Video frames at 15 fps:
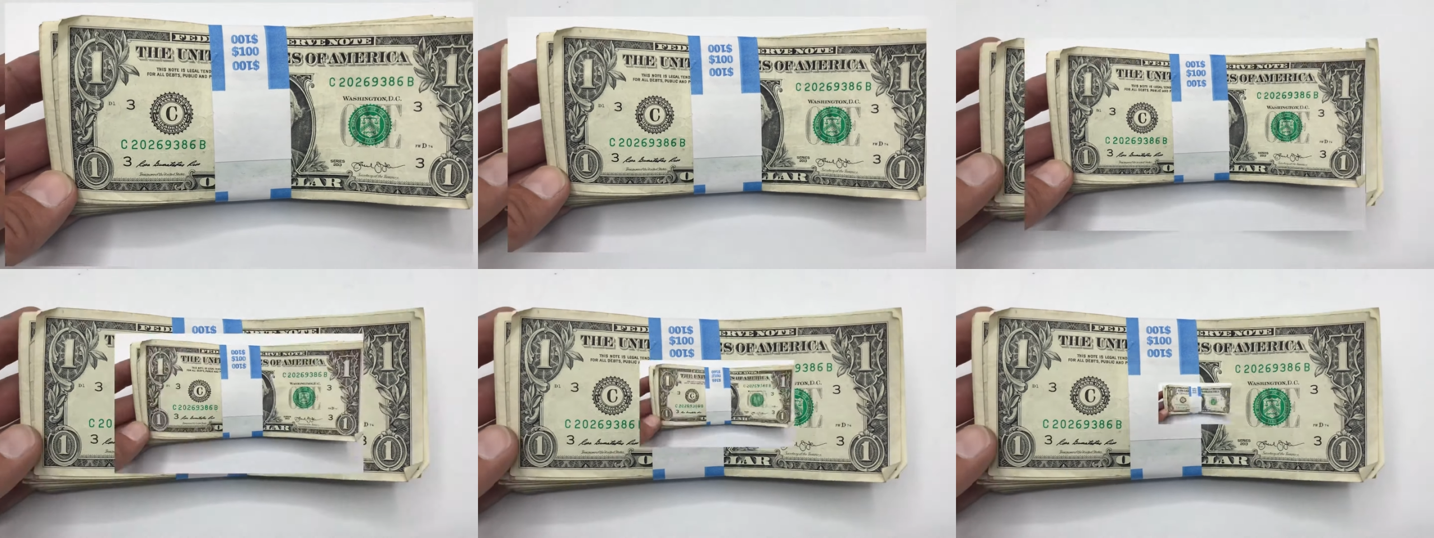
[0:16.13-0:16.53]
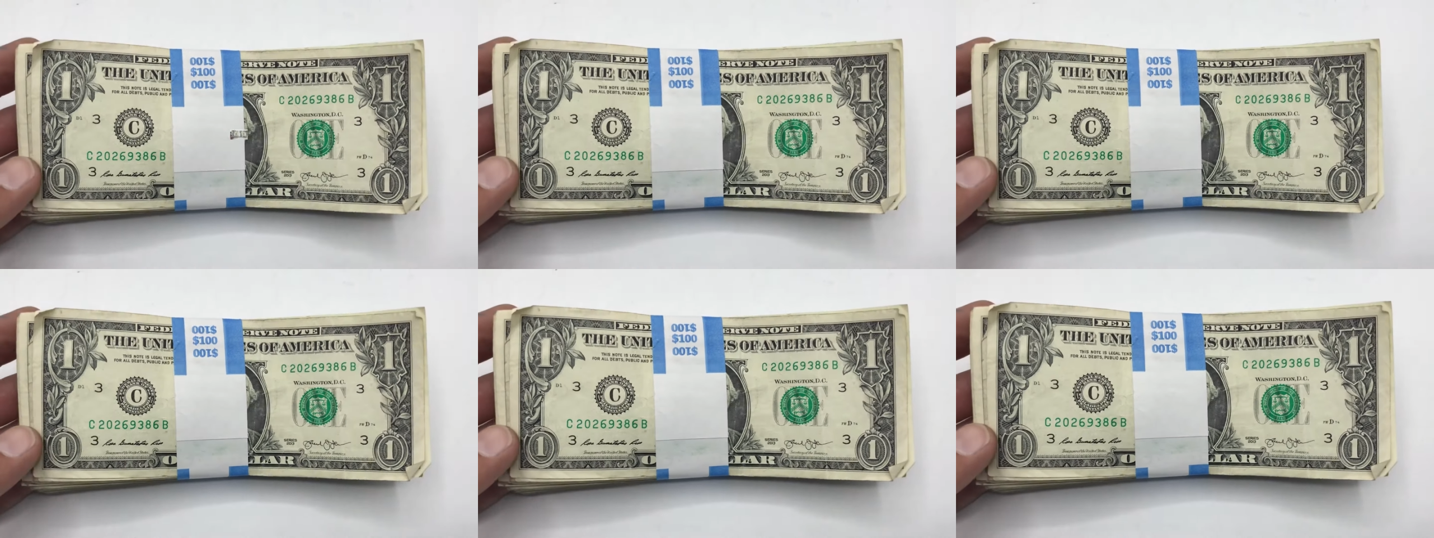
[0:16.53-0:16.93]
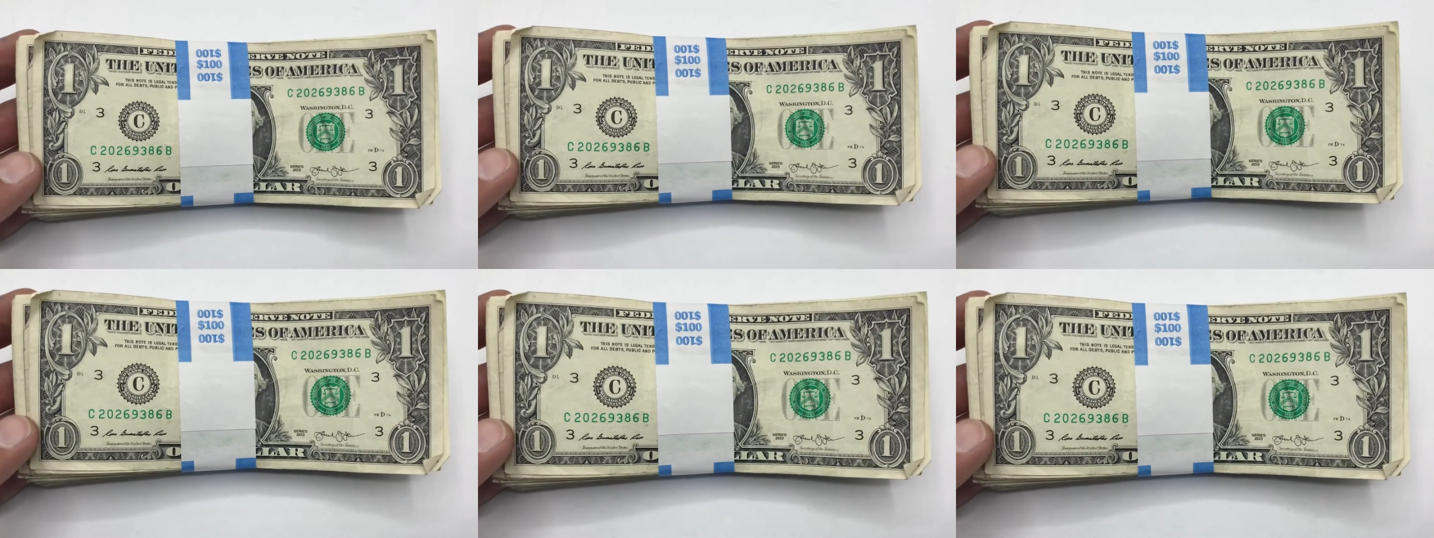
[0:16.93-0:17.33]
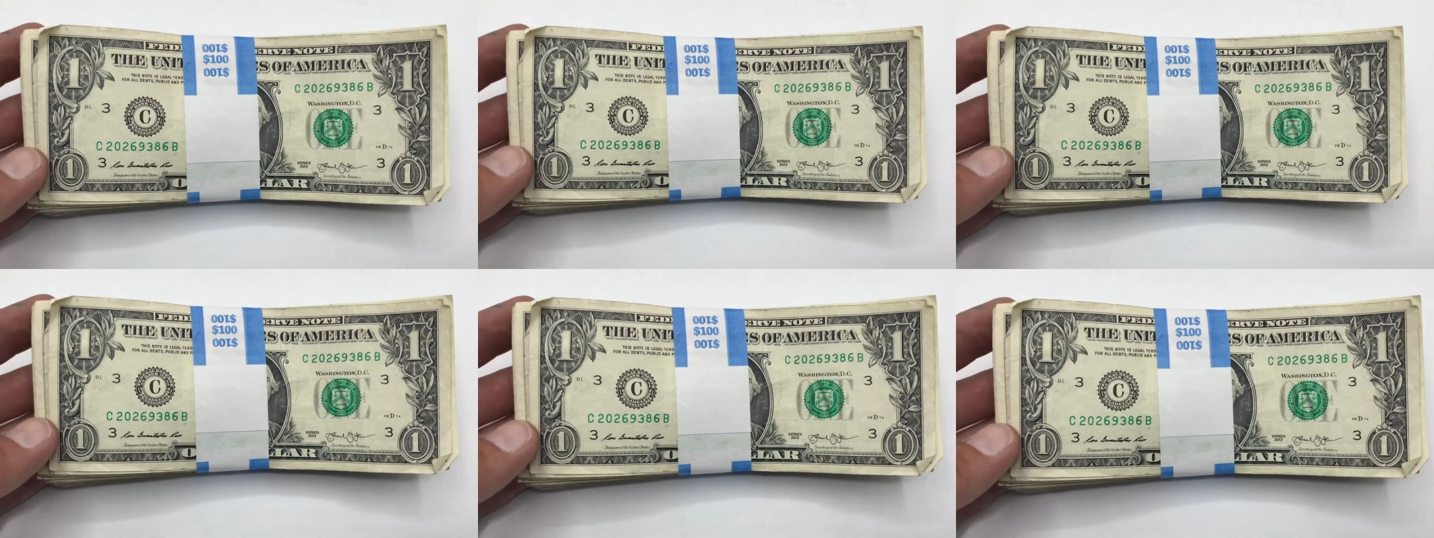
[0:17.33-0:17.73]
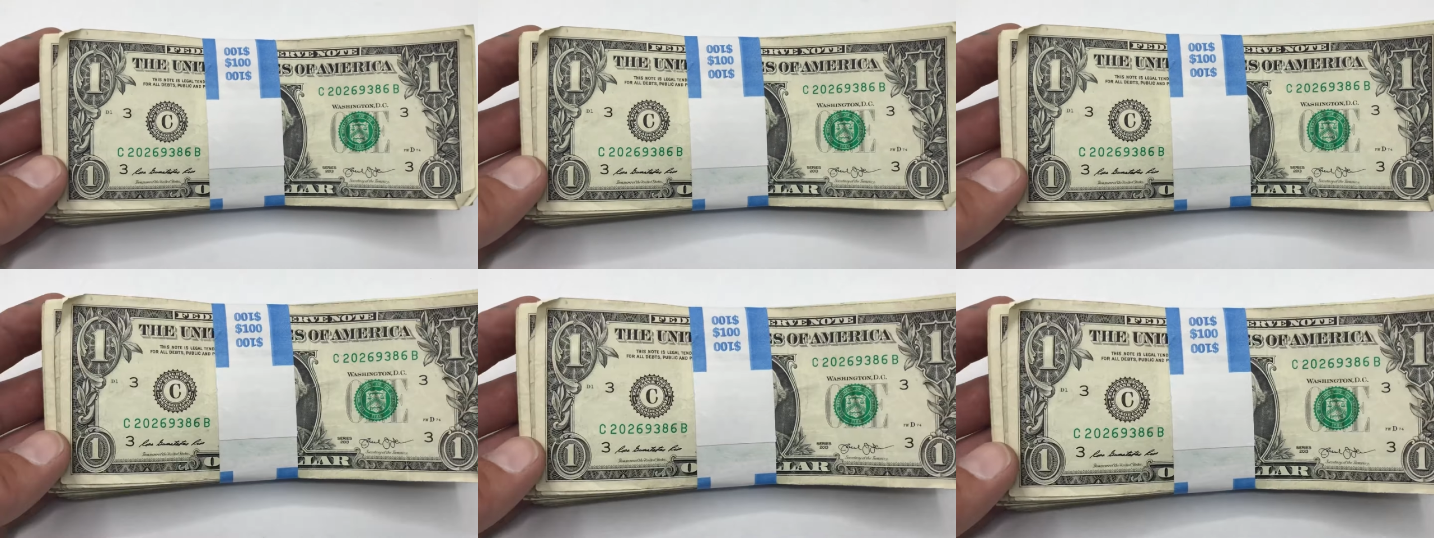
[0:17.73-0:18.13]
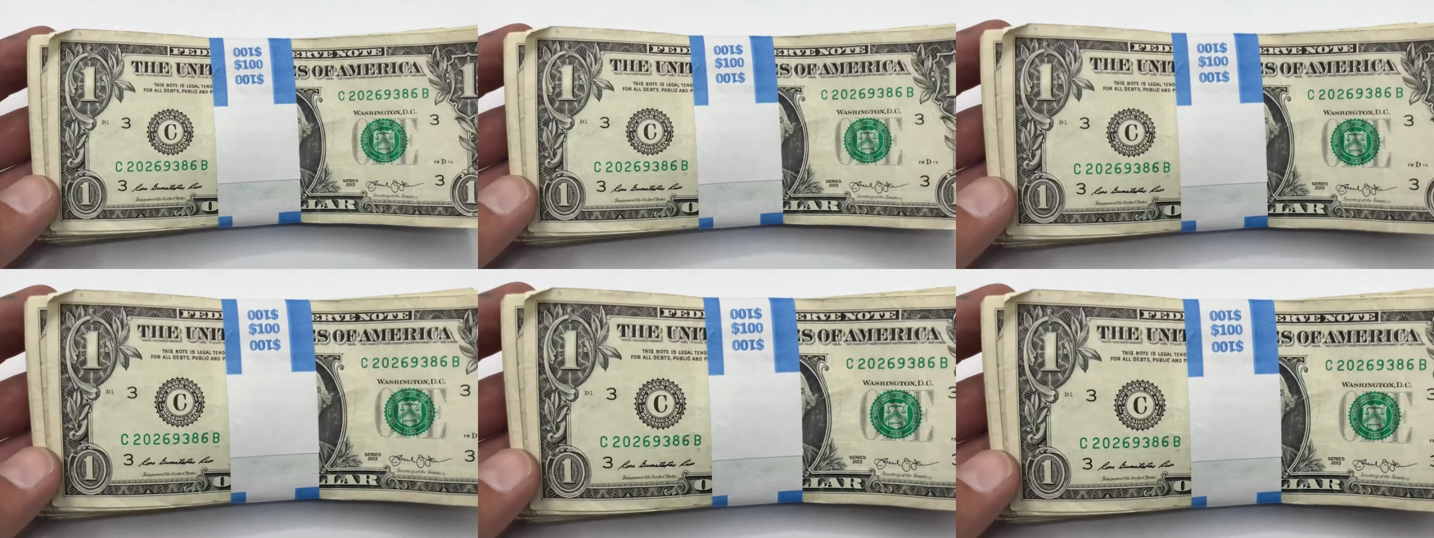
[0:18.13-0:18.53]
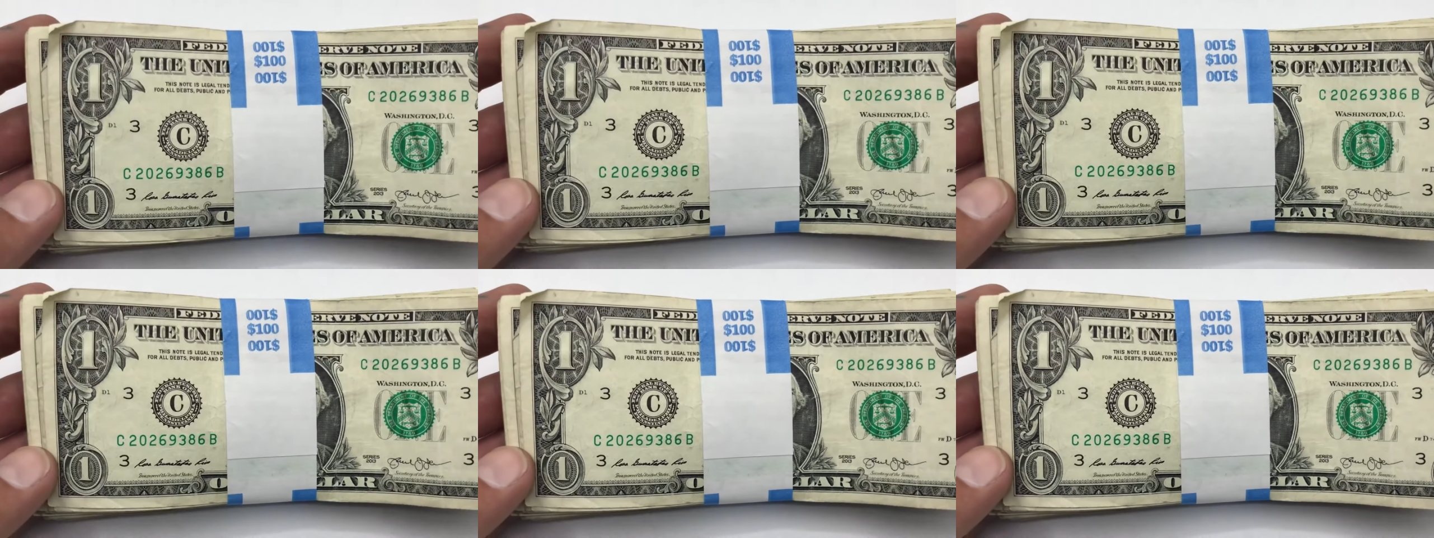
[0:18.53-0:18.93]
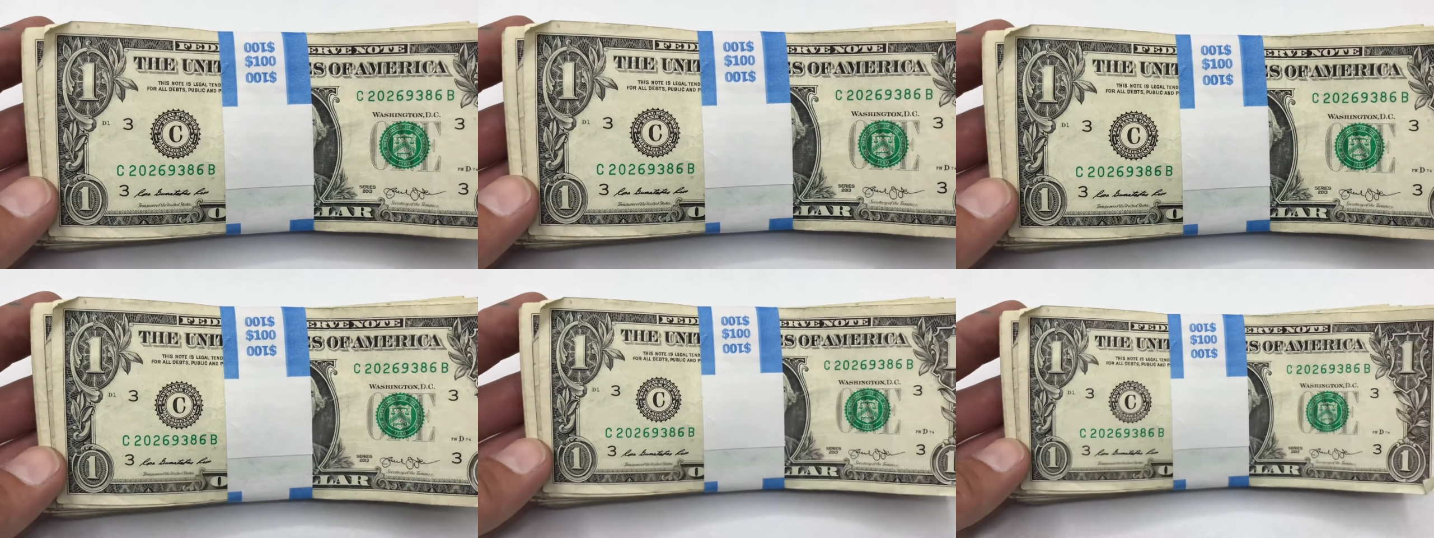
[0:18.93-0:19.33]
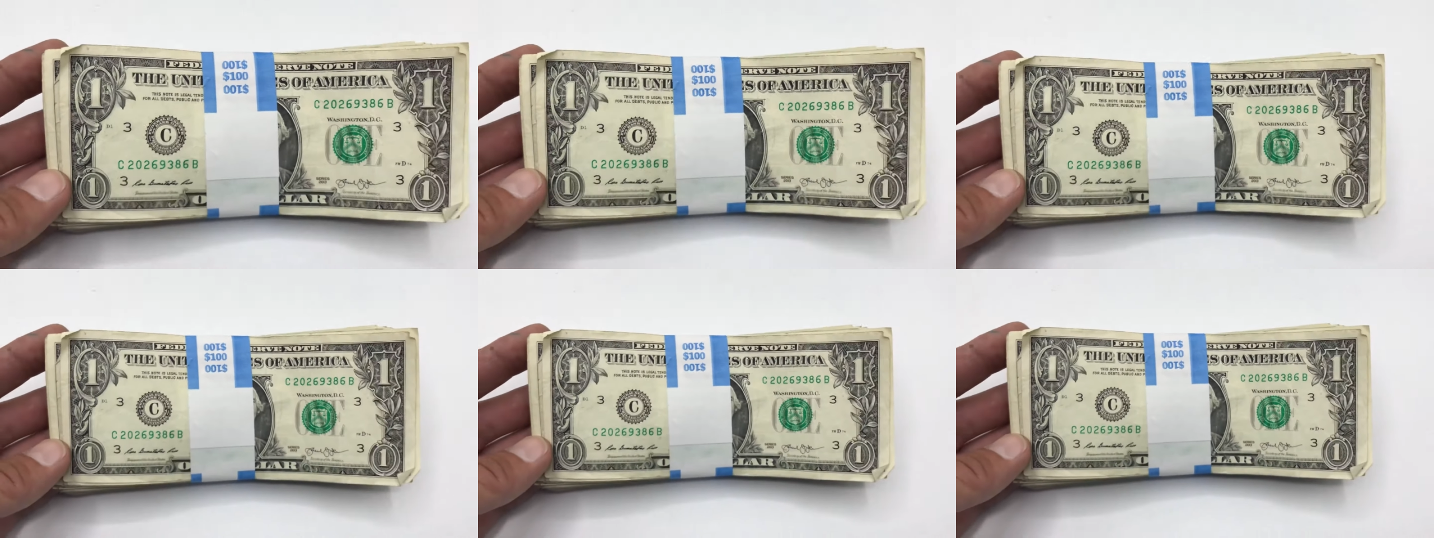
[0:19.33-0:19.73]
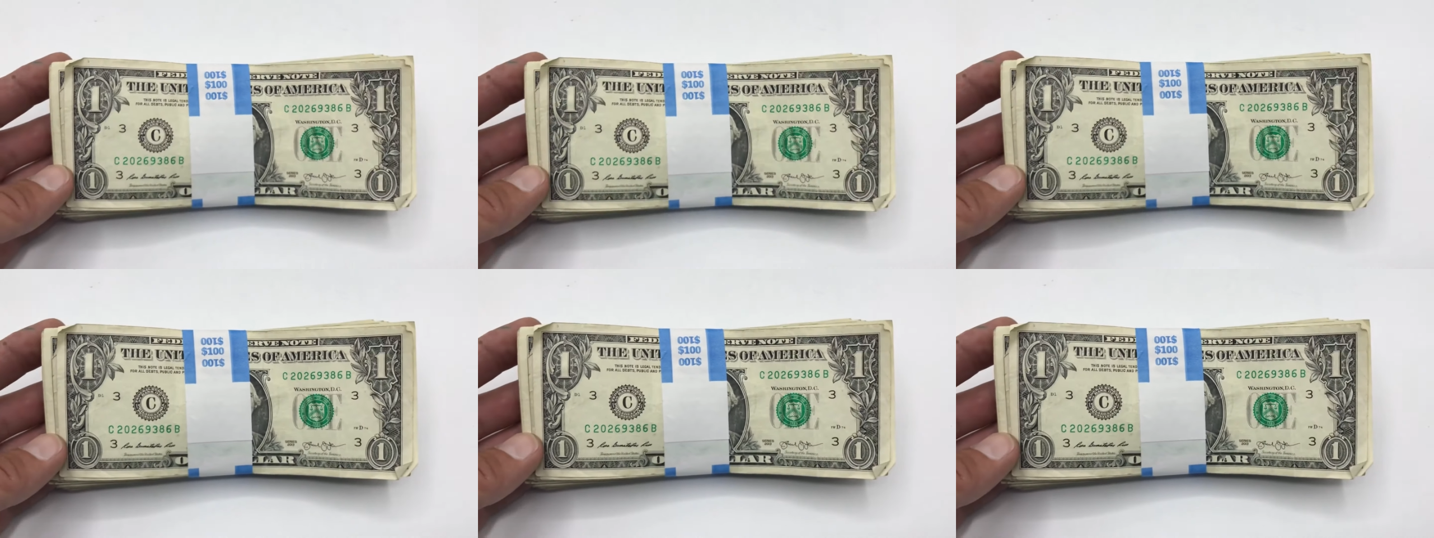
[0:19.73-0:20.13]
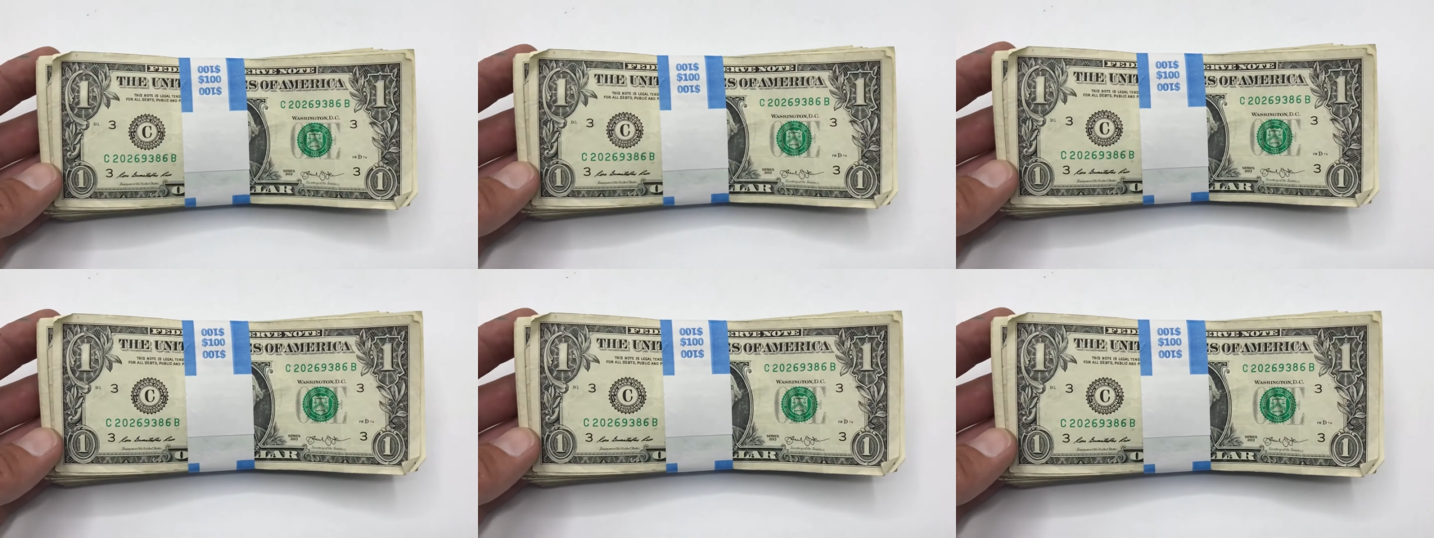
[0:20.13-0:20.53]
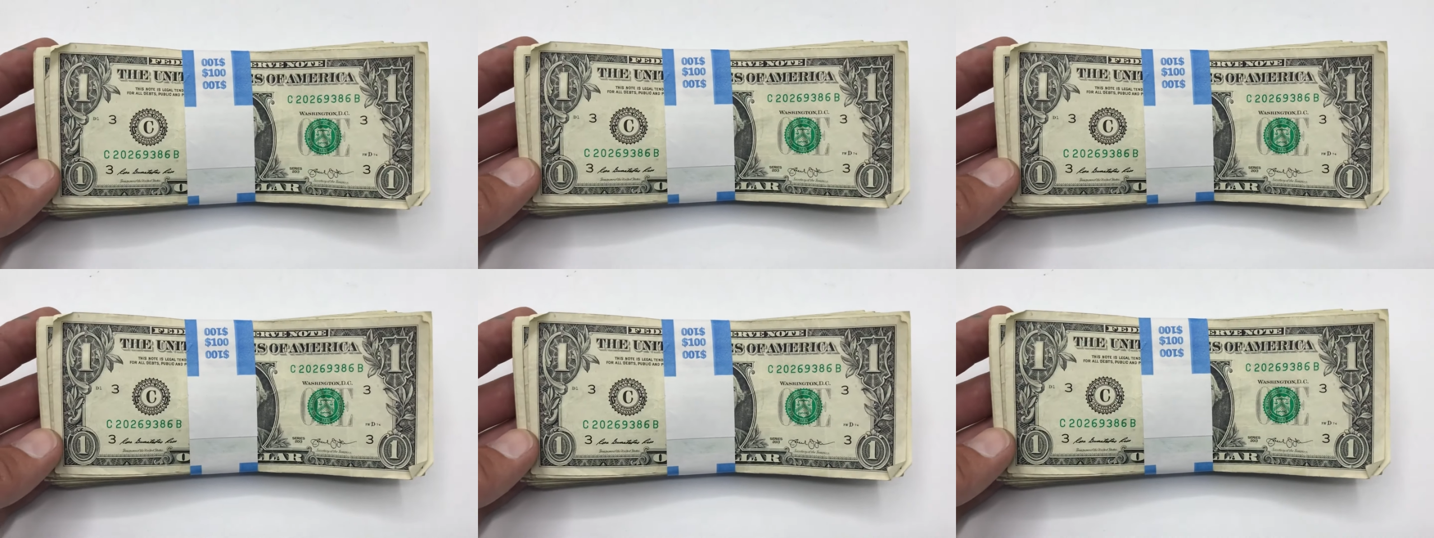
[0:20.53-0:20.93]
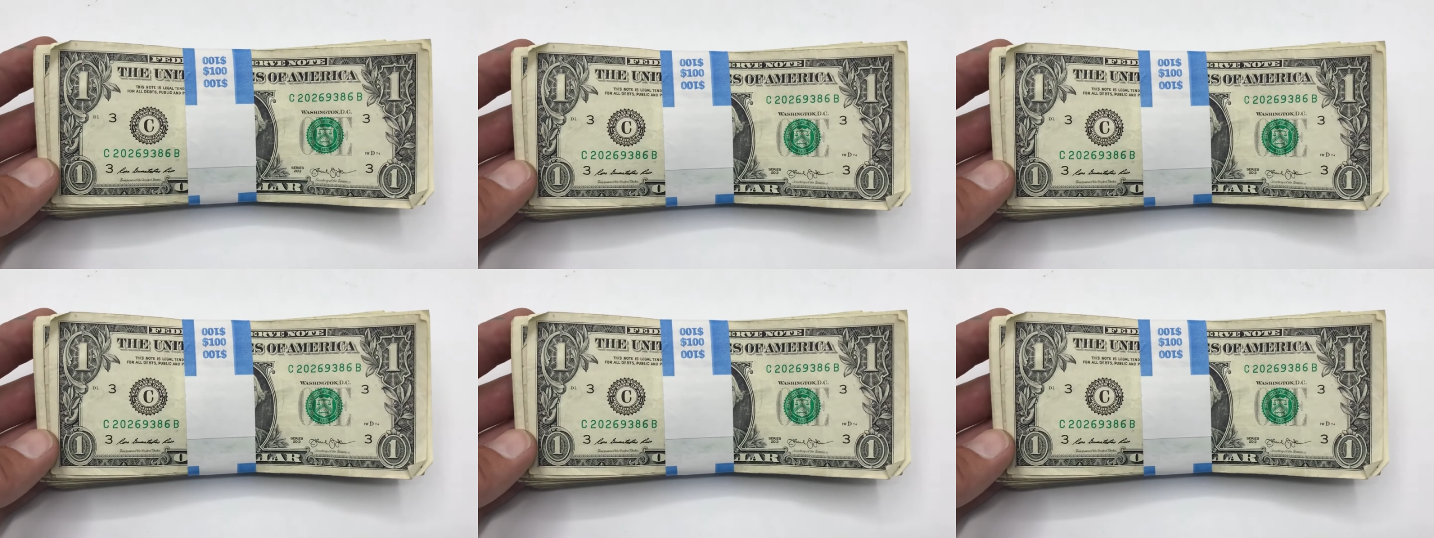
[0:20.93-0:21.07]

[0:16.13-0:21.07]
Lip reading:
[unreadable: no face in view]